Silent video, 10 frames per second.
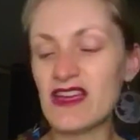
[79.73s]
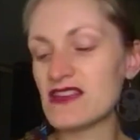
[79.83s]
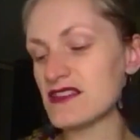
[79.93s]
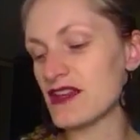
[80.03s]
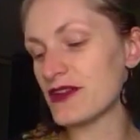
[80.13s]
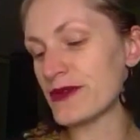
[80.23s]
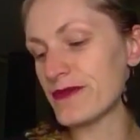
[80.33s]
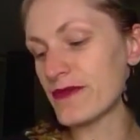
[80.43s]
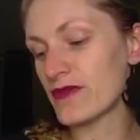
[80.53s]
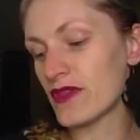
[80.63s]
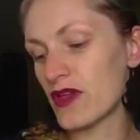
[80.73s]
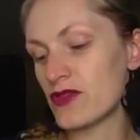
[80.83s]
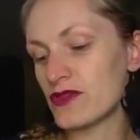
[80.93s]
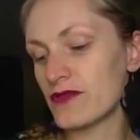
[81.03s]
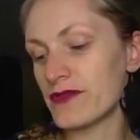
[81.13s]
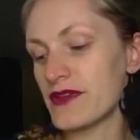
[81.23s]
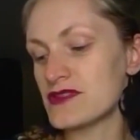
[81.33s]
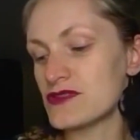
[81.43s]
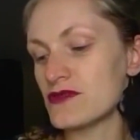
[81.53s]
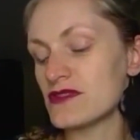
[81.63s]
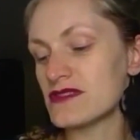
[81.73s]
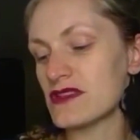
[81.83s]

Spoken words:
So as soon as